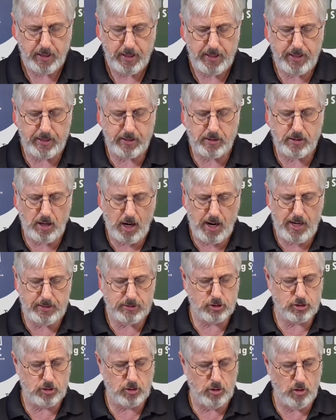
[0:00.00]
in
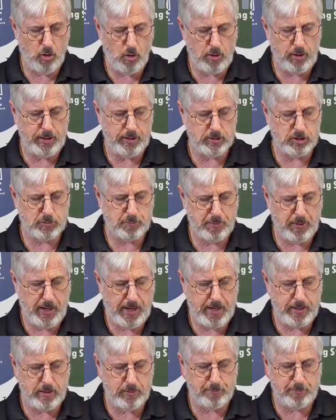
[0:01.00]
God's glorious
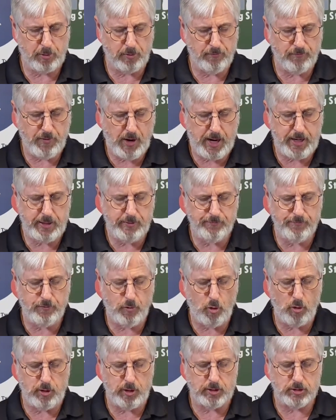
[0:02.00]
plan of providing
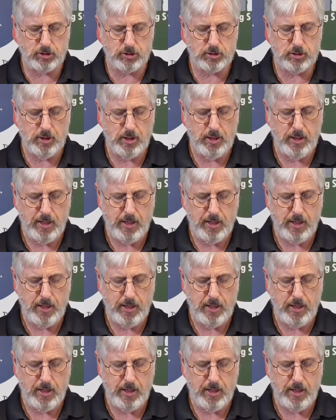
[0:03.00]
for us